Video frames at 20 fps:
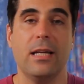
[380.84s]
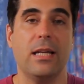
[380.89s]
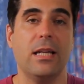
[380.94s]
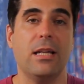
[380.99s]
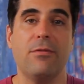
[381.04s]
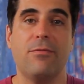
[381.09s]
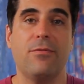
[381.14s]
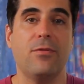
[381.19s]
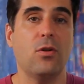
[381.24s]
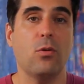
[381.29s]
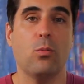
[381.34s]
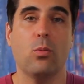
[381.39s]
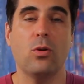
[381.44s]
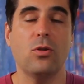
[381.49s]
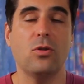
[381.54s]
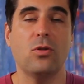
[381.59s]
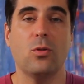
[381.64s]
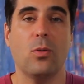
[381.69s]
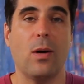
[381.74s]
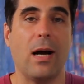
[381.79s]
If you
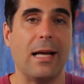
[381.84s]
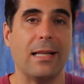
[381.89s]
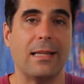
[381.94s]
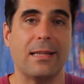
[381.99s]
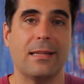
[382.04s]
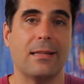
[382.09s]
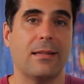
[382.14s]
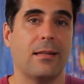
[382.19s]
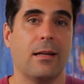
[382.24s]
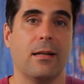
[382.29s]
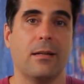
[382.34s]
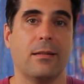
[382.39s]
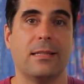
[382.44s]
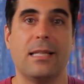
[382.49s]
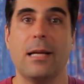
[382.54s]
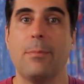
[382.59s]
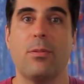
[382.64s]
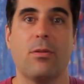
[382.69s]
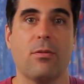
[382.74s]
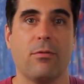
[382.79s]
want to add the
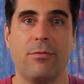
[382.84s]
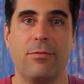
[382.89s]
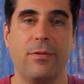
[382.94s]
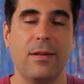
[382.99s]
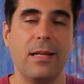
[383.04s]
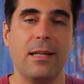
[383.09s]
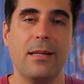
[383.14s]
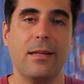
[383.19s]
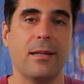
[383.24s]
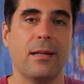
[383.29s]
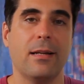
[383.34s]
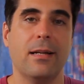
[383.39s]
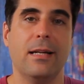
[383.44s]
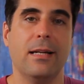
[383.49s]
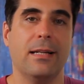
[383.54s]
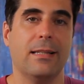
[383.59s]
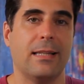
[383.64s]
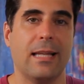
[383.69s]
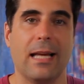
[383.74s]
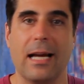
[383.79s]
depth of field,
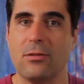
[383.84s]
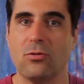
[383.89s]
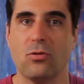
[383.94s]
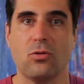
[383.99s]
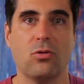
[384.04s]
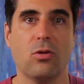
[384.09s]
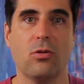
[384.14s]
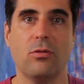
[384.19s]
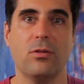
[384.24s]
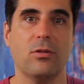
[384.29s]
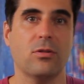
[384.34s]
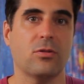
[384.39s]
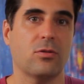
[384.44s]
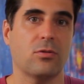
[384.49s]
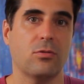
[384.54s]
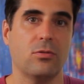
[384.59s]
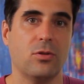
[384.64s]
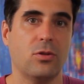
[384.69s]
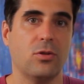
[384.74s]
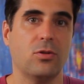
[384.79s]
there are
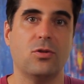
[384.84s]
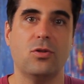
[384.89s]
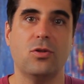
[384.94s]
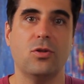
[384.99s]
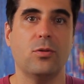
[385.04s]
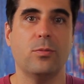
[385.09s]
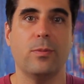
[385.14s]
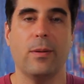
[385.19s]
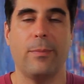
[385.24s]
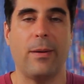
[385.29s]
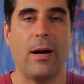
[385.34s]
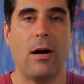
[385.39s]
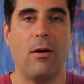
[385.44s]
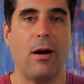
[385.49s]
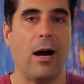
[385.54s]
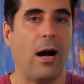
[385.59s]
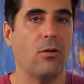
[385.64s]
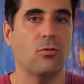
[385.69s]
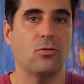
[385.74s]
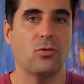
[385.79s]
tutorials on YouTube about
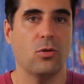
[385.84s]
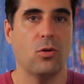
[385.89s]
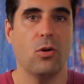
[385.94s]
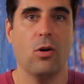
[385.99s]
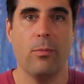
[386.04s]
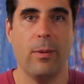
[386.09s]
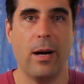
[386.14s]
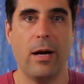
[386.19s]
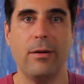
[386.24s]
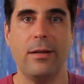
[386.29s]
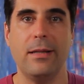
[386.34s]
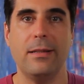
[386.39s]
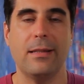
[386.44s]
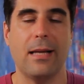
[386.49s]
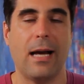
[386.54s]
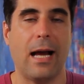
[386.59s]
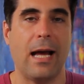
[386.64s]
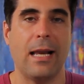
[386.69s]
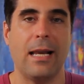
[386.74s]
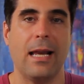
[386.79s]
how to go about it,
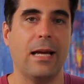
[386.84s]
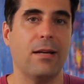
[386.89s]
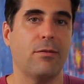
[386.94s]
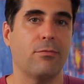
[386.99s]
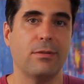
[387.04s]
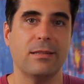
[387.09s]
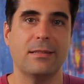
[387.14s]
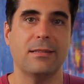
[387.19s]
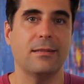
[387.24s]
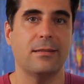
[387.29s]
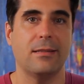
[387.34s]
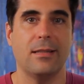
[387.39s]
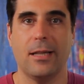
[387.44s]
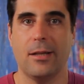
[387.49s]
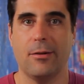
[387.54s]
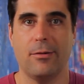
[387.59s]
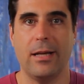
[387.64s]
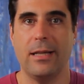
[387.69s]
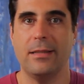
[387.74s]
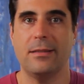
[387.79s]
and I recently
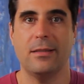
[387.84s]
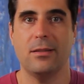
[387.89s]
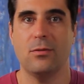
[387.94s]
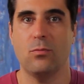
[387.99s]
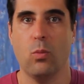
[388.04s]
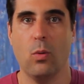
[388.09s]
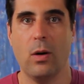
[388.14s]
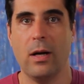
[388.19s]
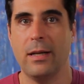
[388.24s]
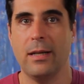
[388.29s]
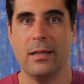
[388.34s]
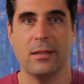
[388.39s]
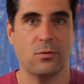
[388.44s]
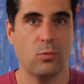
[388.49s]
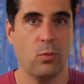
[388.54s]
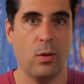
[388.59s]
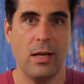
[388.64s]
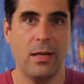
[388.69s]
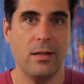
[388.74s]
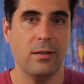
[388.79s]
created one
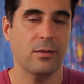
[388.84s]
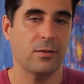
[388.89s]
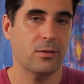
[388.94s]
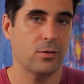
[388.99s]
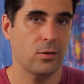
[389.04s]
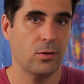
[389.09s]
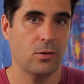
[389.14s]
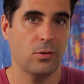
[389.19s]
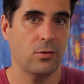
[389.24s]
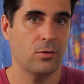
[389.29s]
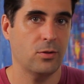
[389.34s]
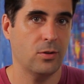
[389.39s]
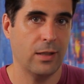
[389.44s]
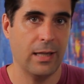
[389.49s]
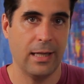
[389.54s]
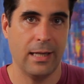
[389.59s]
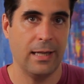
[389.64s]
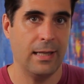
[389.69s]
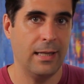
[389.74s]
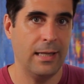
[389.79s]
as well, so you
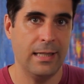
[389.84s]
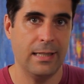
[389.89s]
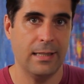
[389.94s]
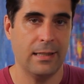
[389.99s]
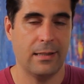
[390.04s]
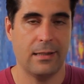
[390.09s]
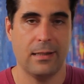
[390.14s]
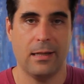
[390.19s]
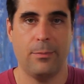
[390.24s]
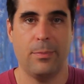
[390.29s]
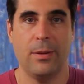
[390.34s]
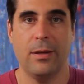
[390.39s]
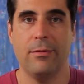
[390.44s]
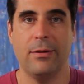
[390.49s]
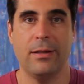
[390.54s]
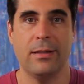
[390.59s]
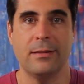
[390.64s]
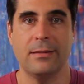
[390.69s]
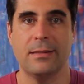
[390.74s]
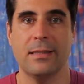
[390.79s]
get a link
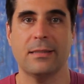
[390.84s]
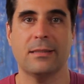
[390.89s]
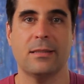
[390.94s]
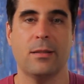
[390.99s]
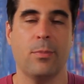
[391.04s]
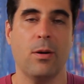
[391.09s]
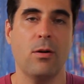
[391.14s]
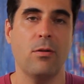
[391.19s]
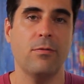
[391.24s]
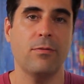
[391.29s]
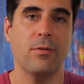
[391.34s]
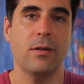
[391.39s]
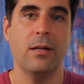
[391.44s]
appearing just above.